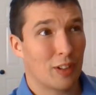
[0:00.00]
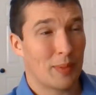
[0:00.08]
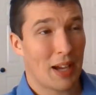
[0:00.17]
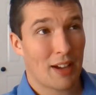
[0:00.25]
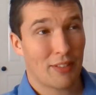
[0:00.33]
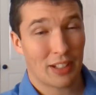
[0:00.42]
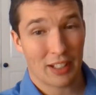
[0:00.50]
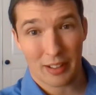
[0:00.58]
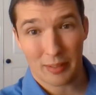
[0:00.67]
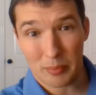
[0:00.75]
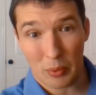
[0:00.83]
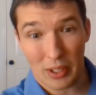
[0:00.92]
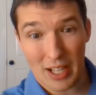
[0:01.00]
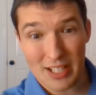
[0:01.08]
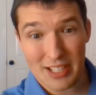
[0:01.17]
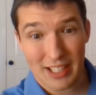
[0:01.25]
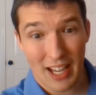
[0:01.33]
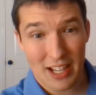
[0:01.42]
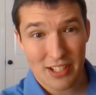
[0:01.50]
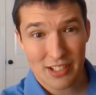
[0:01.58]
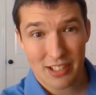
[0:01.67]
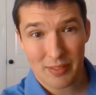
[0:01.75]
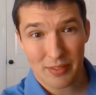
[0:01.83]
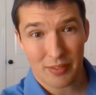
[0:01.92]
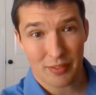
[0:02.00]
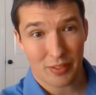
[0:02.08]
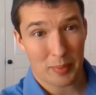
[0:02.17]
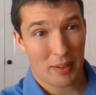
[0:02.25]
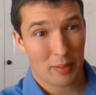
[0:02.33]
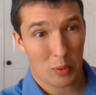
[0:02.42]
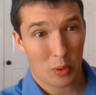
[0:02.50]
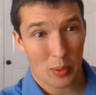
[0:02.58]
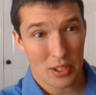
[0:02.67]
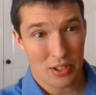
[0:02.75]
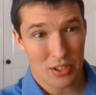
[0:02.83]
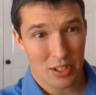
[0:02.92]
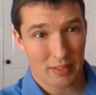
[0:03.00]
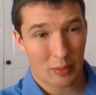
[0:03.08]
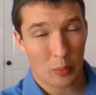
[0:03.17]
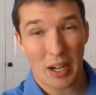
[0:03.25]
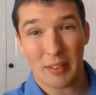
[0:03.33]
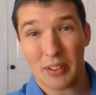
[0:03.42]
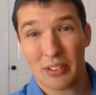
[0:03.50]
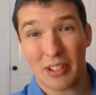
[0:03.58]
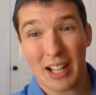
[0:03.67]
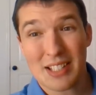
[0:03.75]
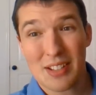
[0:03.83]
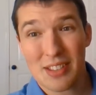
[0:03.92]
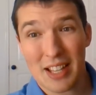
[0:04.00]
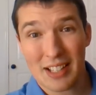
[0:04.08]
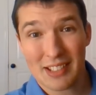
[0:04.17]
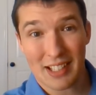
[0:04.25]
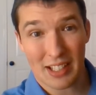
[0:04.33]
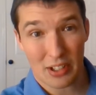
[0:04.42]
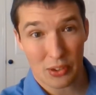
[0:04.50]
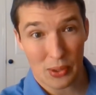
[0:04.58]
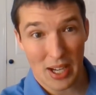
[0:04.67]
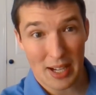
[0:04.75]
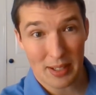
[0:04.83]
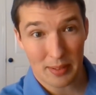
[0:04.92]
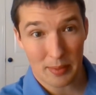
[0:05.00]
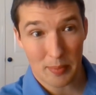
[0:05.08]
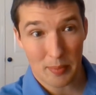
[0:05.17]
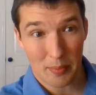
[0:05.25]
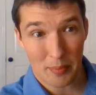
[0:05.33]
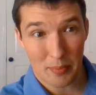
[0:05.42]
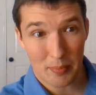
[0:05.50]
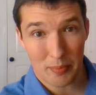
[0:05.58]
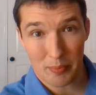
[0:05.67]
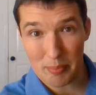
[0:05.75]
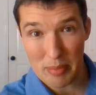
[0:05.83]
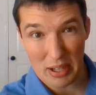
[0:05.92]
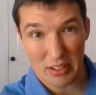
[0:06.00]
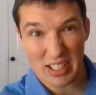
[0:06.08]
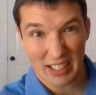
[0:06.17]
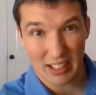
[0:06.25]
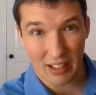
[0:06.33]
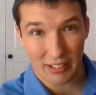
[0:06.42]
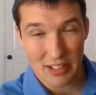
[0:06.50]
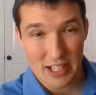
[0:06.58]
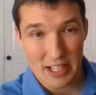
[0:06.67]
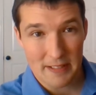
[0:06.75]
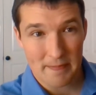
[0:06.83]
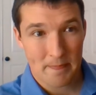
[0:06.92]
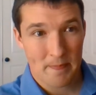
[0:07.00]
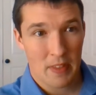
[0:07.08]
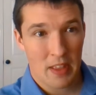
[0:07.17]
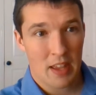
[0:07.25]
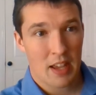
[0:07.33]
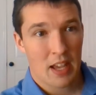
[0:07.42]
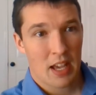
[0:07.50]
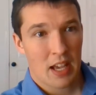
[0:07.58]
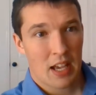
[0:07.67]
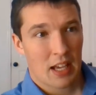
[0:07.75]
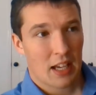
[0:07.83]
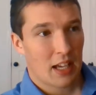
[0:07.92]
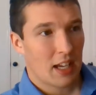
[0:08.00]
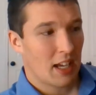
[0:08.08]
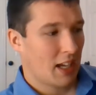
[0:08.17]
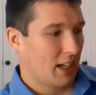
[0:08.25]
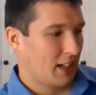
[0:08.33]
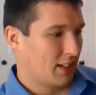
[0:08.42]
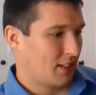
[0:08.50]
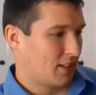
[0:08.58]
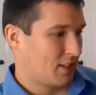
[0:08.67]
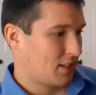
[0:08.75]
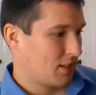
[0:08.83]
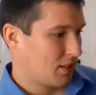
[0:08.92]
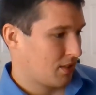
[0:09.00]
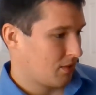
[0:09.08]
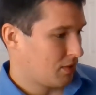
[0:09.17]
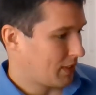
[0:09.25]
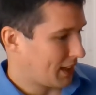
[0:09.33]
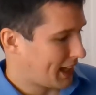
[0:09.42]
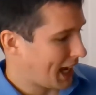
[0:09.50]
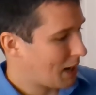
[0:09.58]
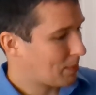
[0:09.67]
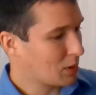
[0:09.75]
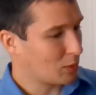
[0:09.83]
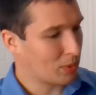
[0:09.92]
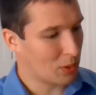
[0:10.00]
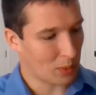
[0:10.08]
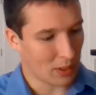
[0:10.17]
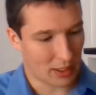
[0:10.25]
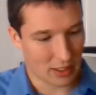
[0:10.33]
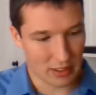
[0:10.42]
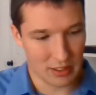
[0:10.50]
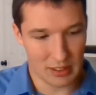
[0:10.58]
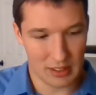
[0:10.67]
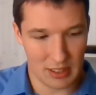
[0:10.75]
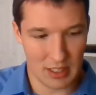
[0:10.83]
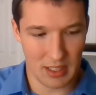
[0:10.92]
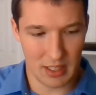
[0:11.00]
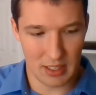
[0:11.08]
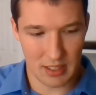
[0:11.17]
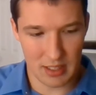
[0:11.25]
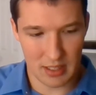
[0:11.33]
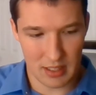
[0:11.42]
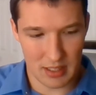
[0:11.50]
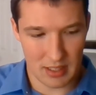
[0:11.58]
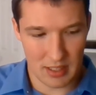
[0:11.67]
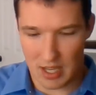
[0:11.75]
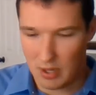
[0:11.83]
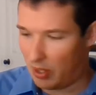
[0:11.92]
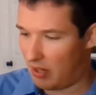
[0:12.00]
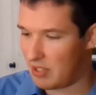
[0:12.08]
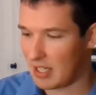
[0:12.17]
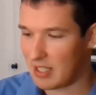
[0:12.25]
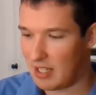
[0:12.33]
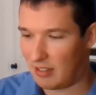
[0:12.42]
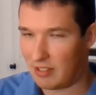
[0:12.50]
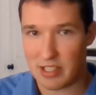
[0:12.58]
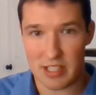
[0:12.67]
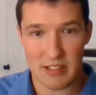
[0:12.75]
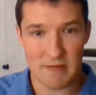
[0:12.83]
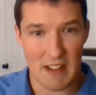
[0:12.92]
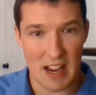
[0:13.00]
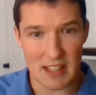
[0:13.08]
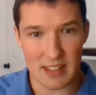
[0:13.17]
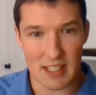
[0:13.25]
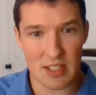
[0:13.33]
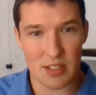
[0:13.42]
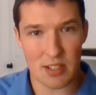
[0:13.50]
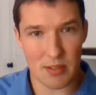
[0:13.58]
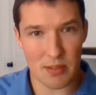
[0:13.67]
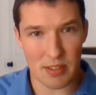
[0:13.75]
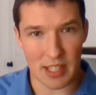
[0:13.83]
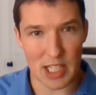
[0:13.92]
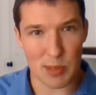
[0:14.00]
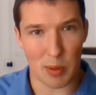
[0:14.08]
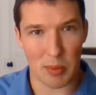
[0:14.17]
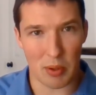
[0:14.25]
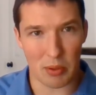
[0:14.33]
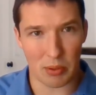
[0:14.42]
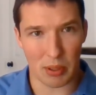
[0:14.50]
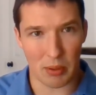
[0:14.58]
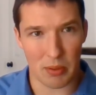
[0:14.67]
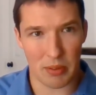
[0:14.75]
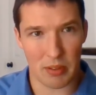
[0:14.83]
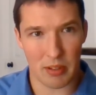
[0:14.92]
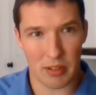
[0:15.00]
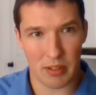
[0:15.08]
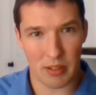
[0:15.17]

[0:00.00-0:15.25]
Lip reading: from having more education, from having more research and development, whatever. Lots of things can create better technology. And we've got capital per worker, and we have technology, and these two things promote growth.